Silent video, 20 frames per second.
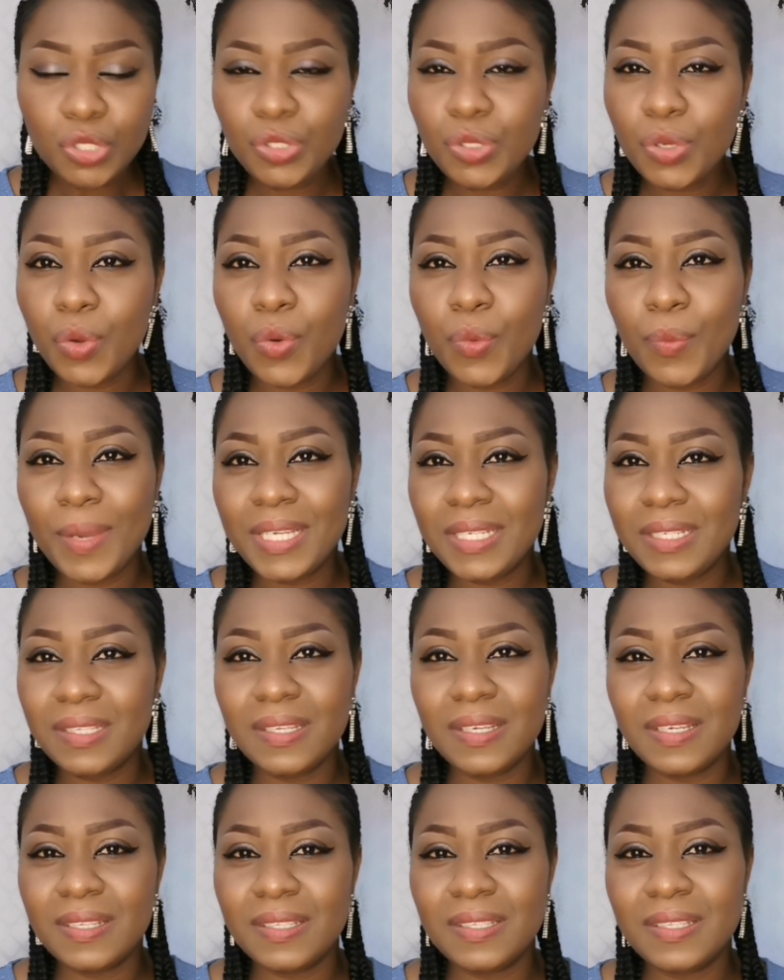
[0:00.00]
So, my
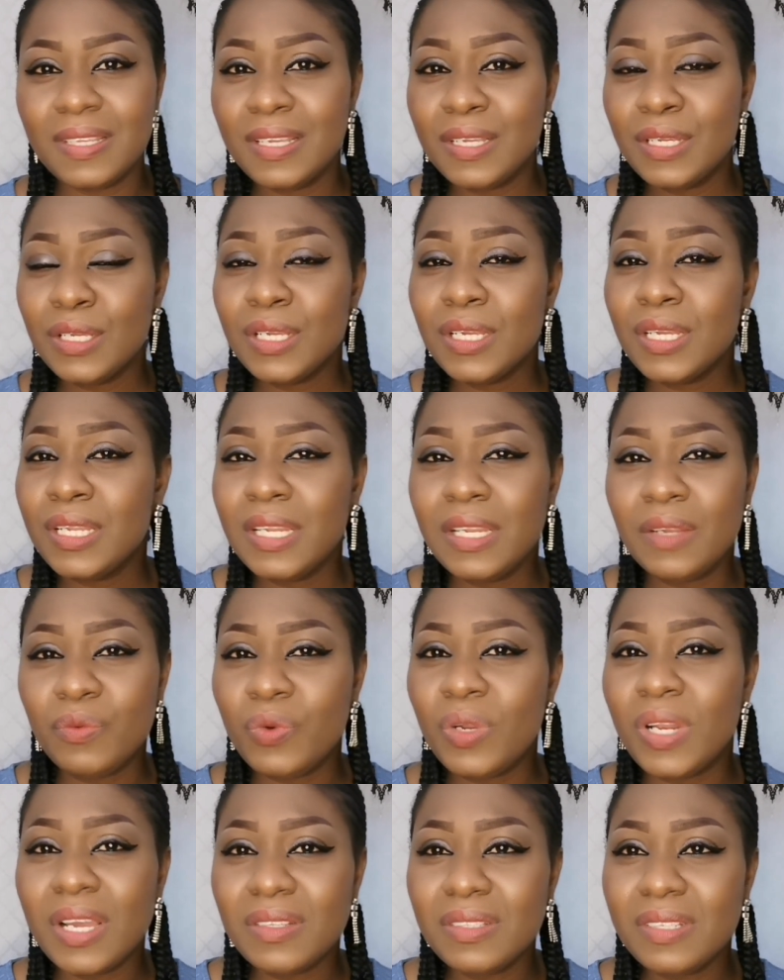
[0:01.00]
dears,
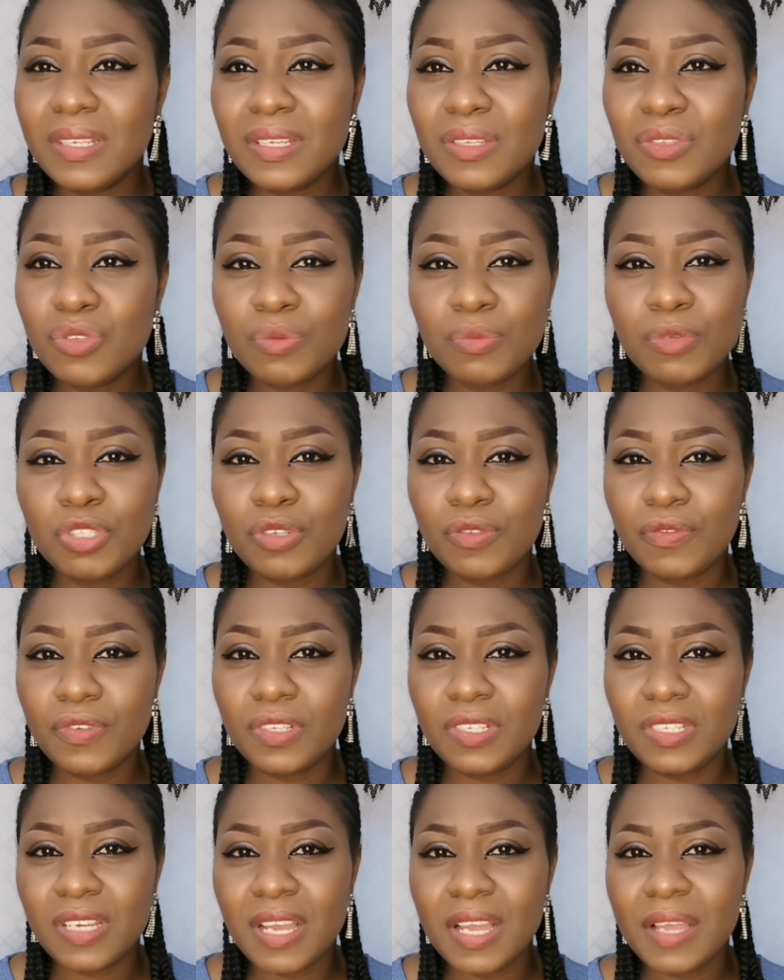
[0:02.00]
without taking so much of
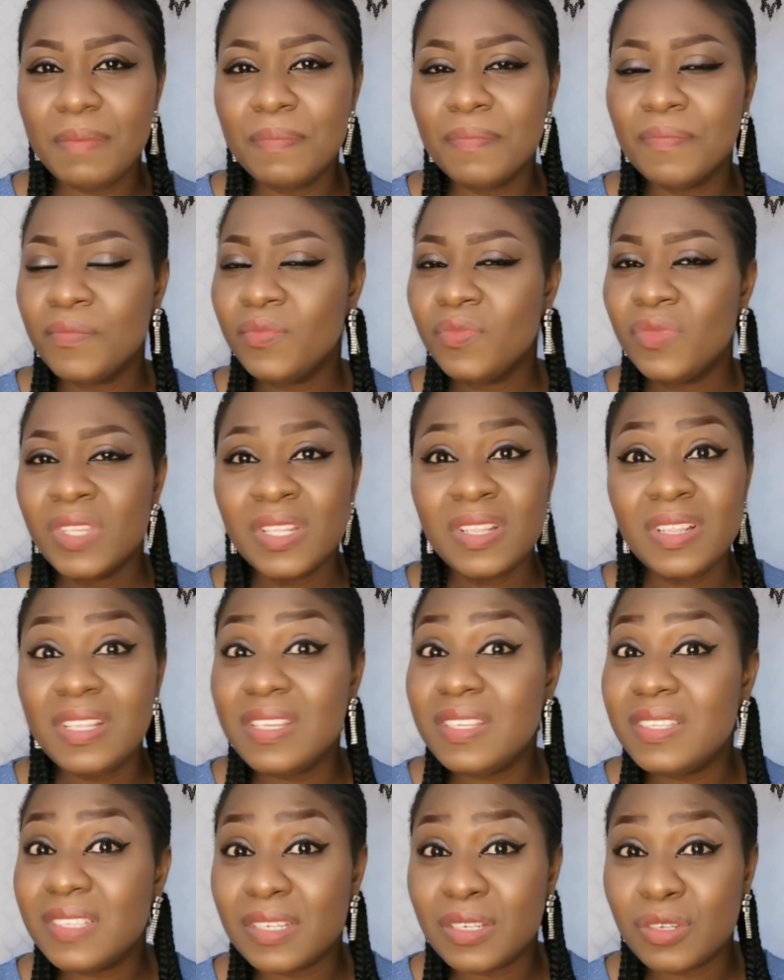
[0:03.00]
your time,
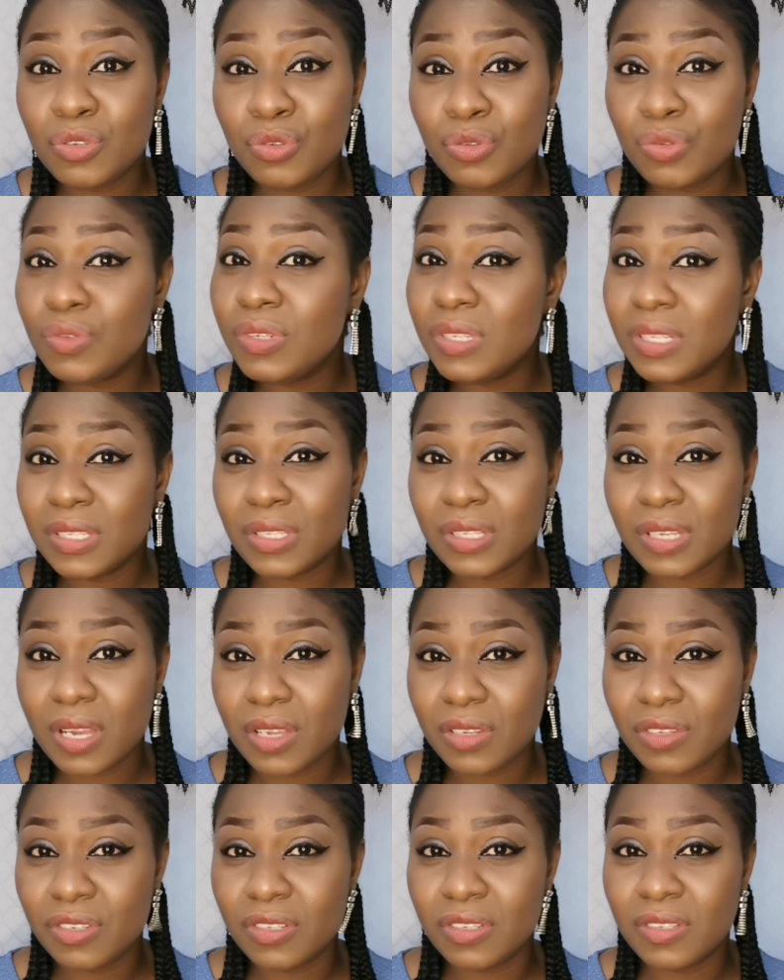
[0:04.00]
these are the two
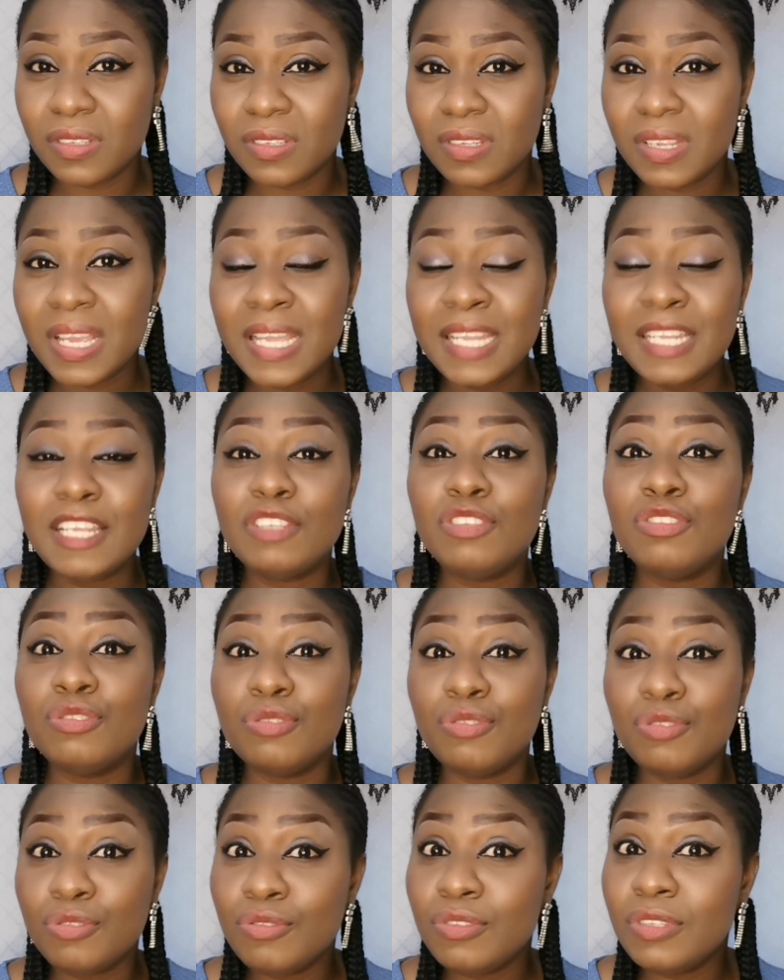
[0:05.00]
discussions that
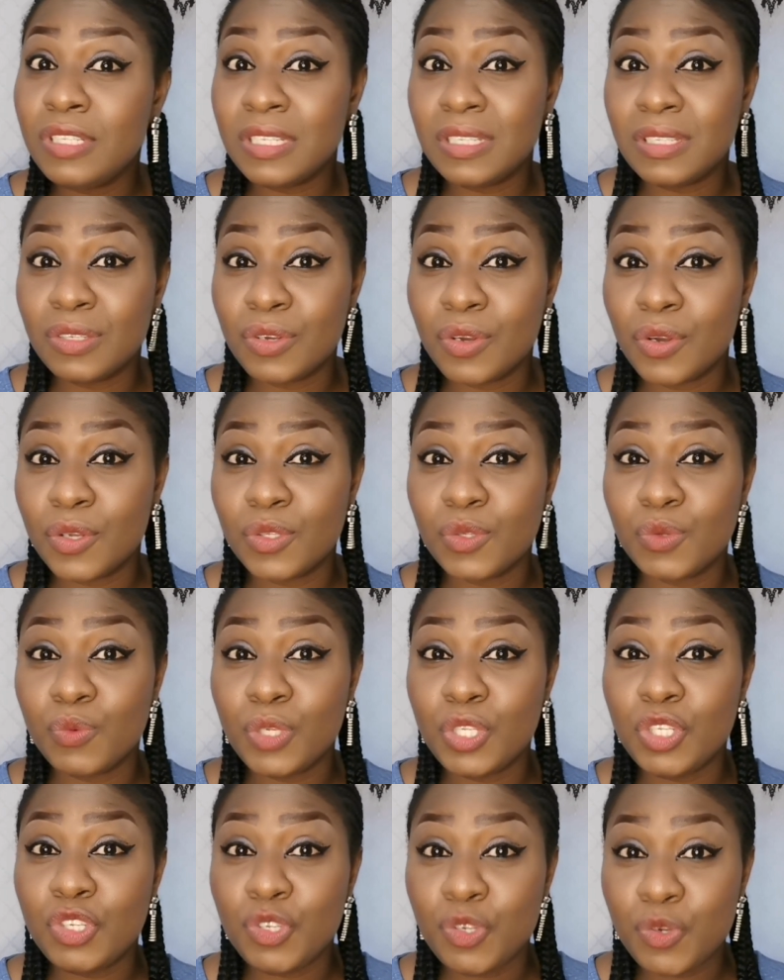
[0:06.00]
you should discuss
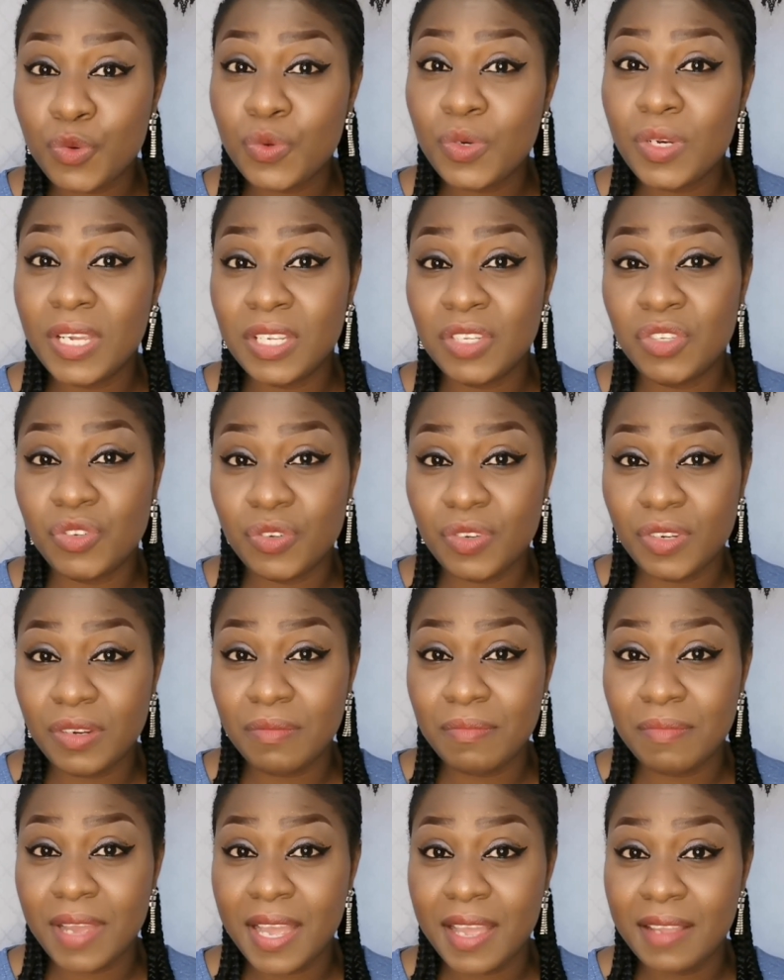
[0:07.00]
with your
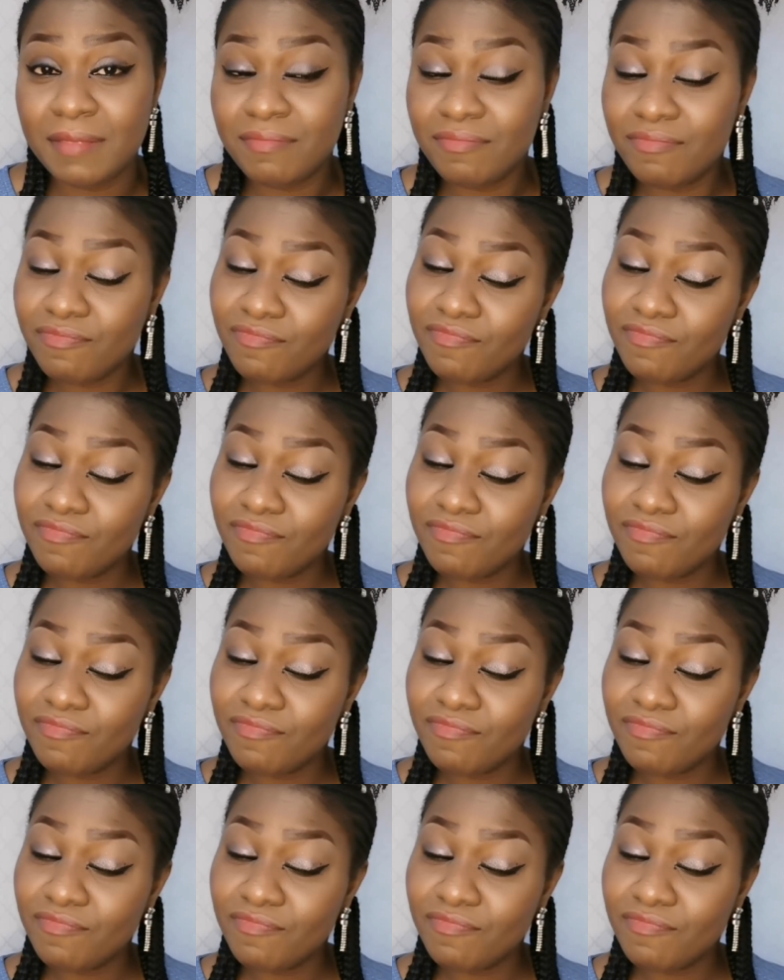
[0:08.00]
Nigerian man.